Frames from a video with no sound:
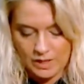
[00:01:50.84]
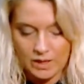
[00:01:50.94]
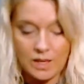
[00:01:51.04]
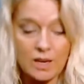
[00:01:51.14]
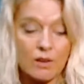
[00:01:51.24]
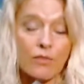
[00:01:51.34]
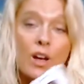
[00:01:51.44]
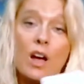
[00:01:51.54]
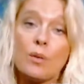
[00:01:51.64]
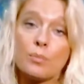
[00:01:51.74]
King of
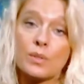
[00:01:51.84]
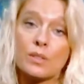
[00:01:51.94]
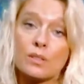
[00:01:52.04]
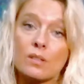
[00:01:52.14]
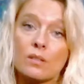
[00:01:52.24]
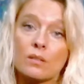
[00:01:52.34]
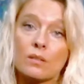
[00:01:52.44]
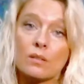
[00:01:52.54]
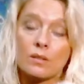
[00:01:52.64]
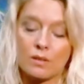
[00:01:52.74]
Cups.
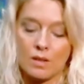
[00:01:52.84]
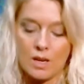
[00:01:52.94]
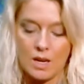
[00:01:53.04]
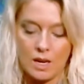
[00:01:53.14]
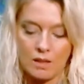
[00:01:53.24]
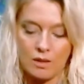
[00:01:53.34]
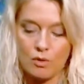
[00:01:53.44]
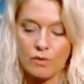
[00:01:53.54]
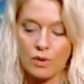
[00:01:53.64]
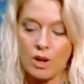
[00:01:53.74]
And the
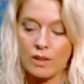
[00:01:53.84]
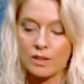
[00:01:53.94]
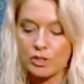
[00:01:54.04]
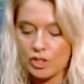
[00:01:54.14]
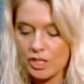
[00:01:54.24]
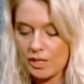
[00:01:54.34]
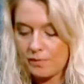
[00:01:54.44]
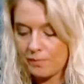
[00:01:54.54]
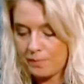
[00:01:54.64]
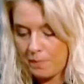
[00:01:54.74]
overall
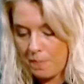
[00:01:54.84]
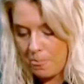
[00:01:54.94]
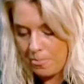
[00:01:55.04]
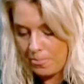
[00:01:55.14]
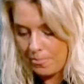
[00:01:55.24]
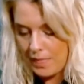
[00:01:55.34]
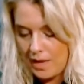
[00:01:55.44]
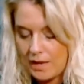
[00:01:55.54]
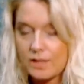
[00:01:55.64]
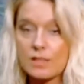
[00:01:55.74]
energy
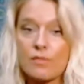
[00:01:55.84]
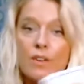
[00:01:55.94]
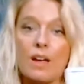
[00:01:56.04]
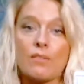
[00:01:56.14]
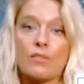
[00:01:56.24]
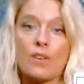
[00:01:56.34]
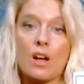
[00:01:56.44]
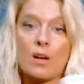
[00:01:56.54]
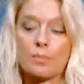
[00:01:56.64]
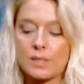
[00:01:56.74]
is the 5 of
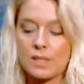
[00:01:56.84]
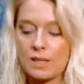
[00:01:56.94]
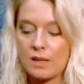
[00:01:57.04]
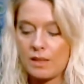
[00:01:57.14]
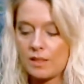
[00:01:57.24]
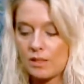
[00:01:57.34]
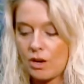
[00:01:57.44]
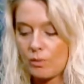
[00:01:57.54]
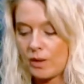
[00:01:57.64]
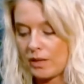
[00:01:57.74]
Cups, and this
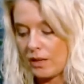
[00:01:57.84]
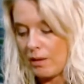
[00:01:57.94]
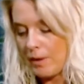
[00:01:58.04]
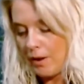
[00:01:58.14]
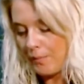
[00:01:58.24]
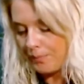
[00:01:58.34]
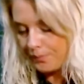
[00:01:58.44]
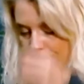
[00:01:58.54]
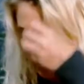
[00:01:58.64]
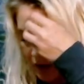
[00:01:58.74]
card wanted to come out.
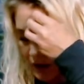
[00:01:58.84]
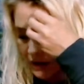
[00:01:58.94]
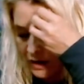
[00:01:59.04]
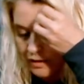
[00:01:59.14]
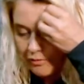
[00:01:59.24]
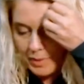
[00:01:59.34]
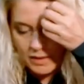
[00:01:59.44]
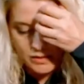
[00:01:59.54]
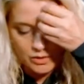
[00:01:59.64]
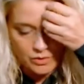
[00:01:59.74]
King of
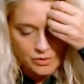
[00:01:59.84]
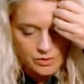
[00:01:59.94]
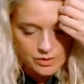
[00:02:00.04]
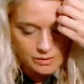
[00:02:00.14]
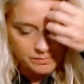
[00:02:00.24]
Pentacles.